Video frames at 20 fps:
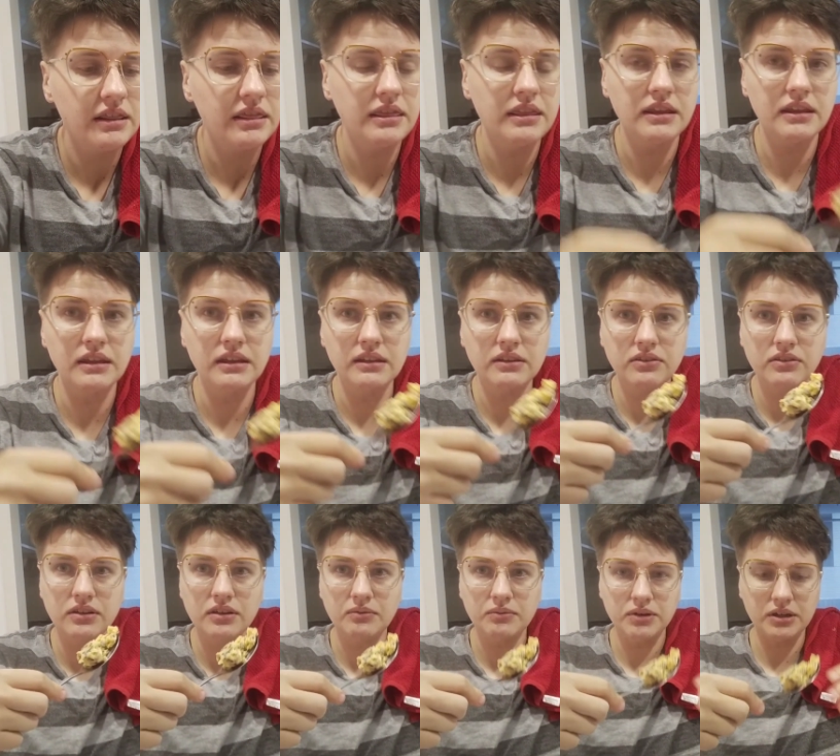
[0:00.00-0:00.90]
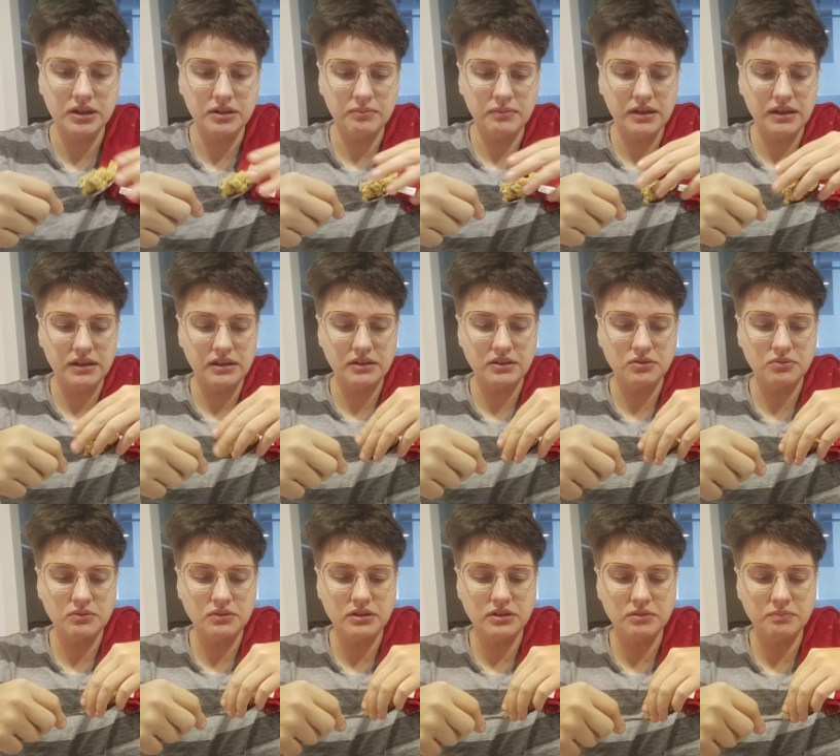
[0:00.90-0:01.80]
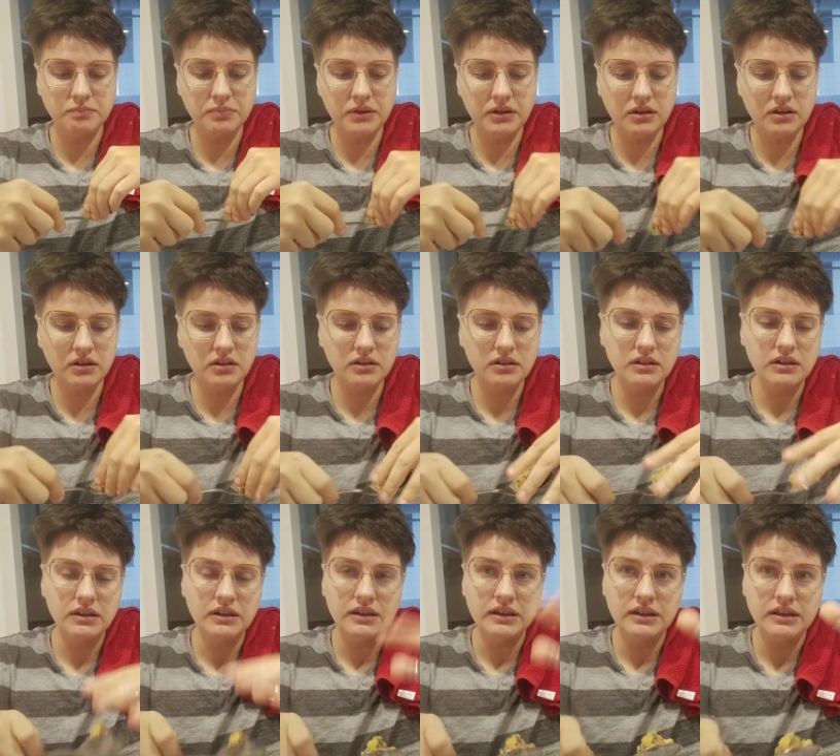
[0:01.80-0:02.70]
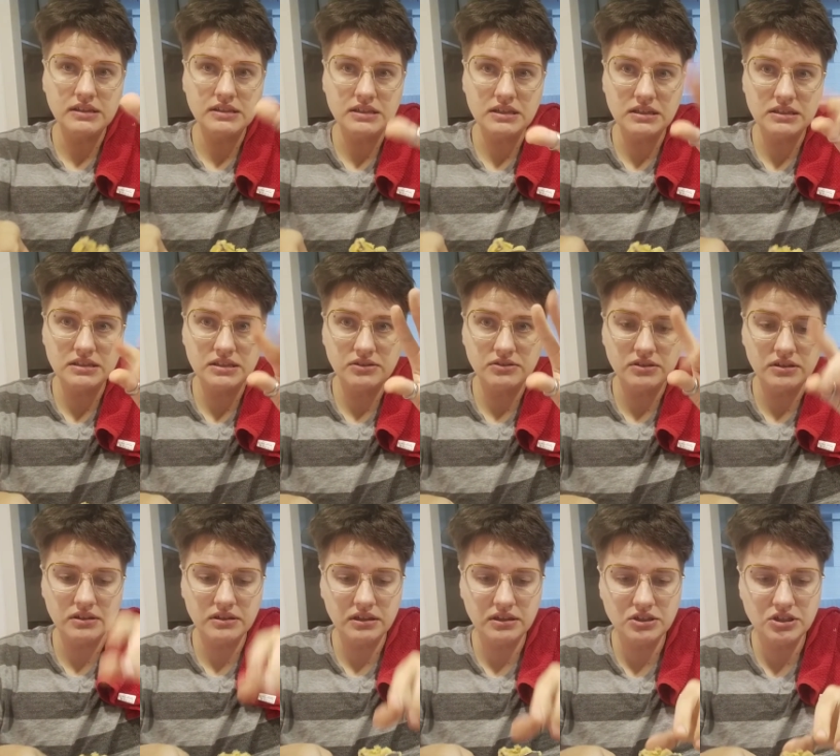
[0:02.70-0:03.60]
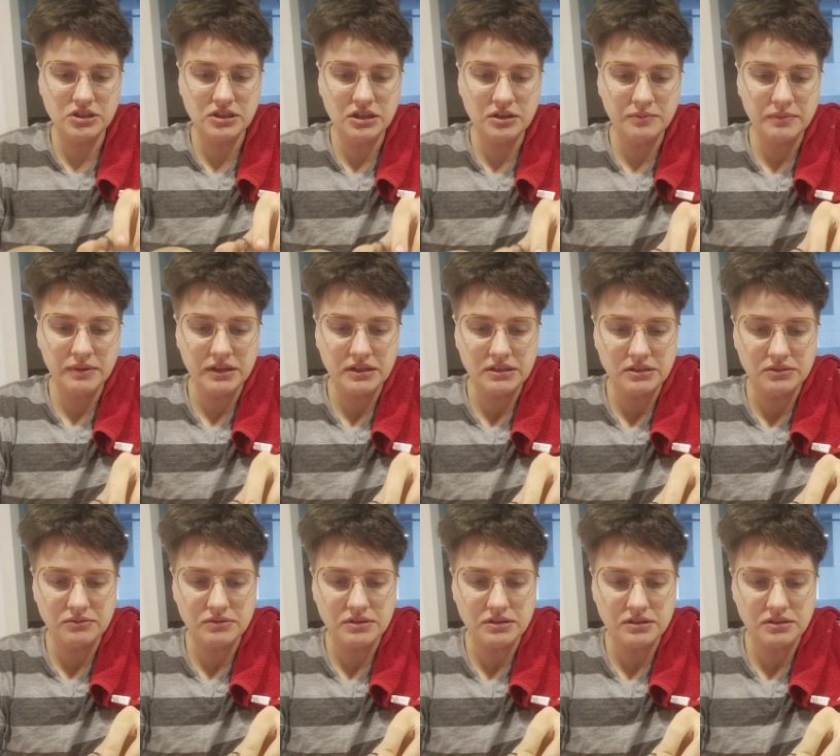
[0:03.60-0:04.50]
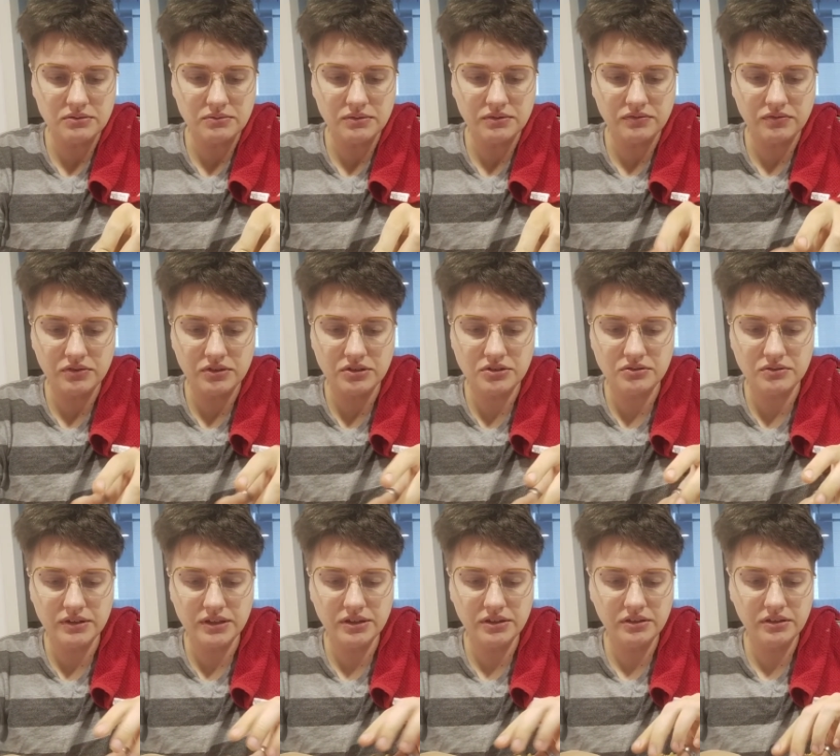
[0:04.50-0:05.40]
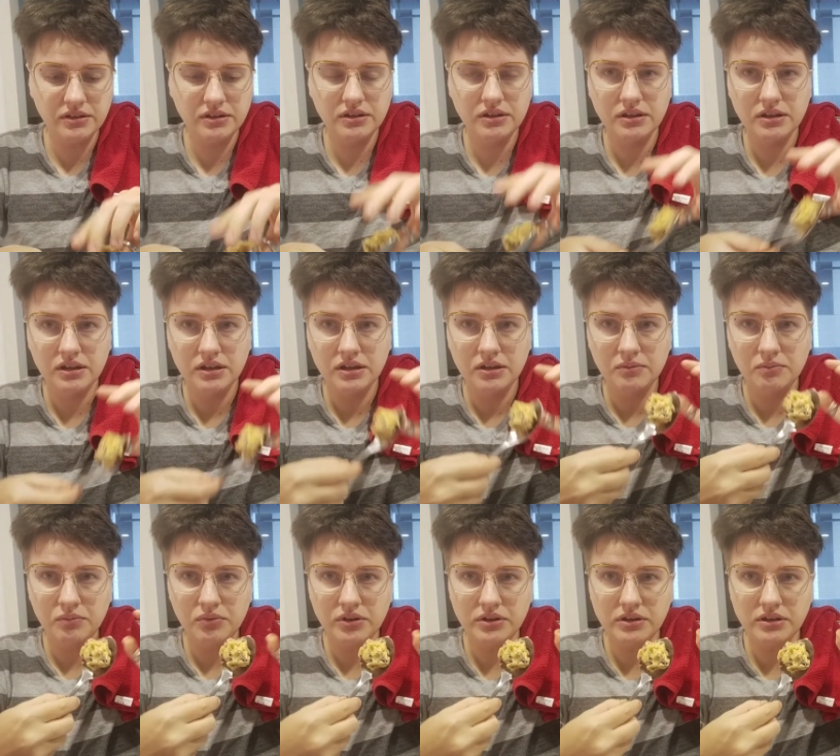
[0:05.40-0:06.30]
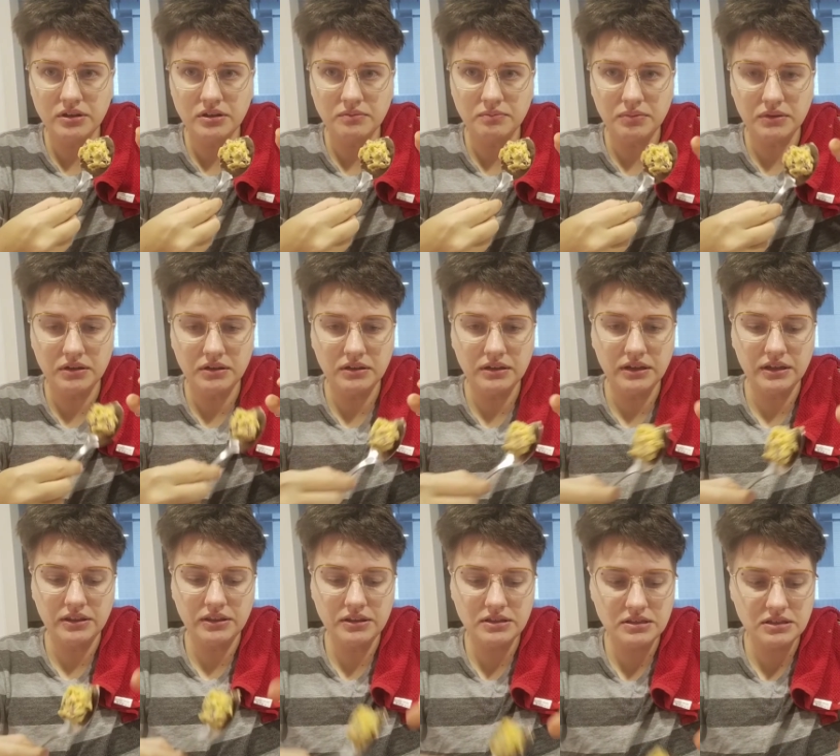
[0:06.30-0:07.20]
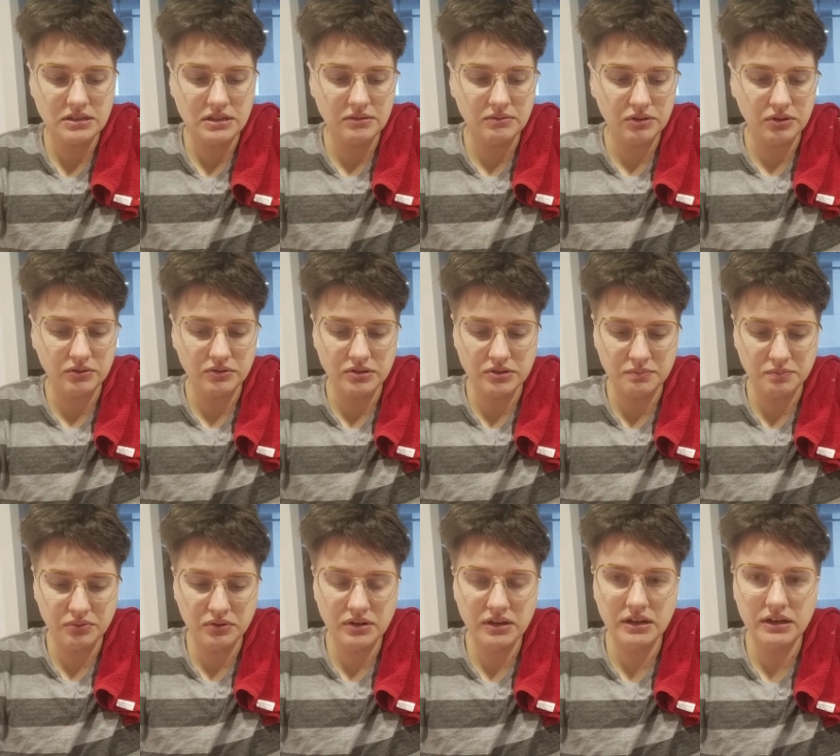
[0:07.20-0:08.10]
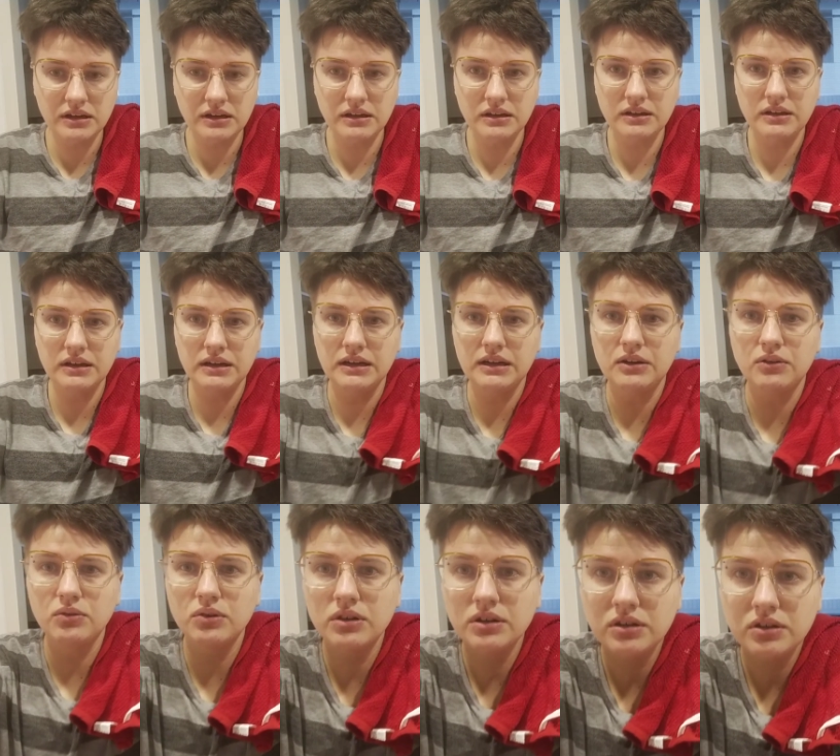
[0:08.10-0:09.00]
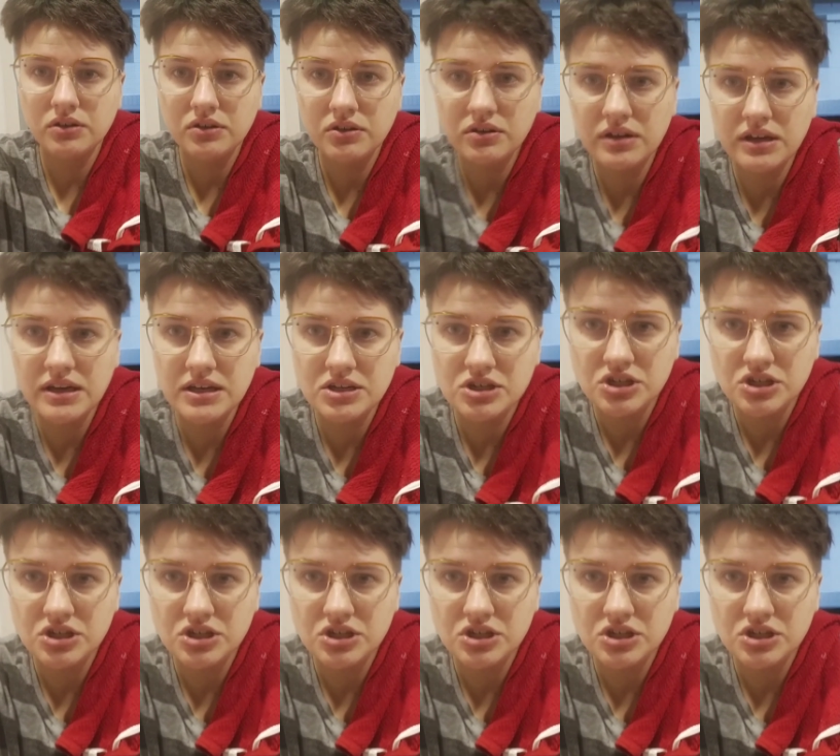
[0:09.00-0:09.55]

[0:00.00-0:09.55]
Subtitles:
this, and we're going to make it into a little ball. It's easier to touch now because it was in the refrigerator. Put it in a ball like this, and we're going to put it on our cookie